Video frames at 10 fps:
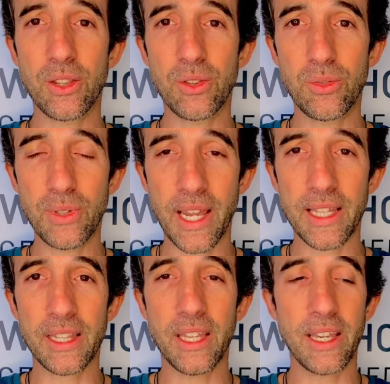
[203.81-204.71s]
to
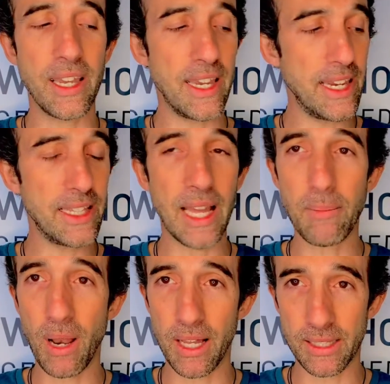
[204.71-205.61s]
get heat and
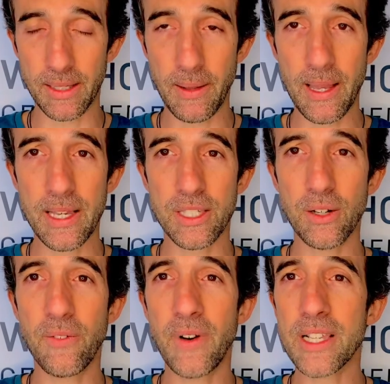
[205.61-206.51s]
blood.
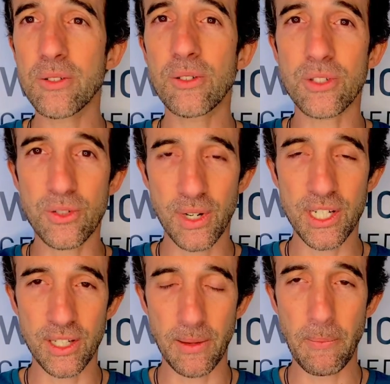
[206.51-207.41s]
So
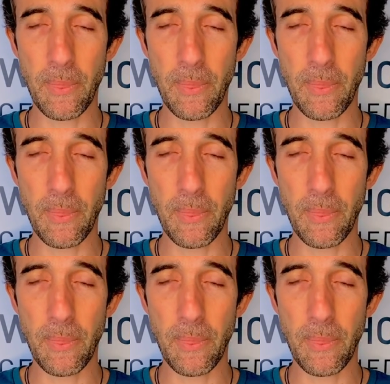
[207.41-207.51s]
vasoconstriction.